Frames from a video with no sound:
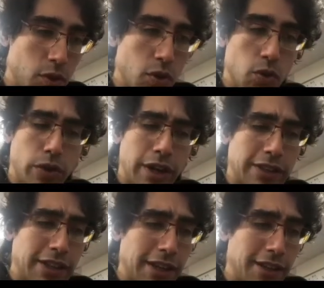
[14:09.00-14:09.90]
wait a
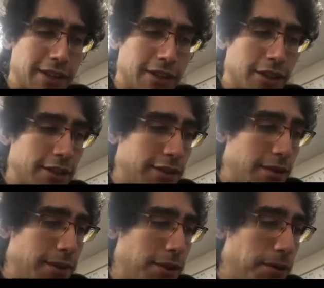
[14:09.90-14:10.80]
second, does
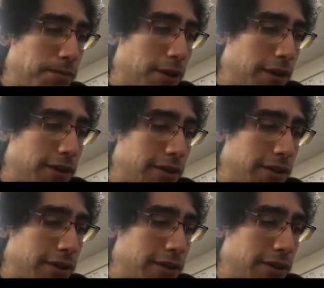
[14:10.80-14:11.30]
semigroup not?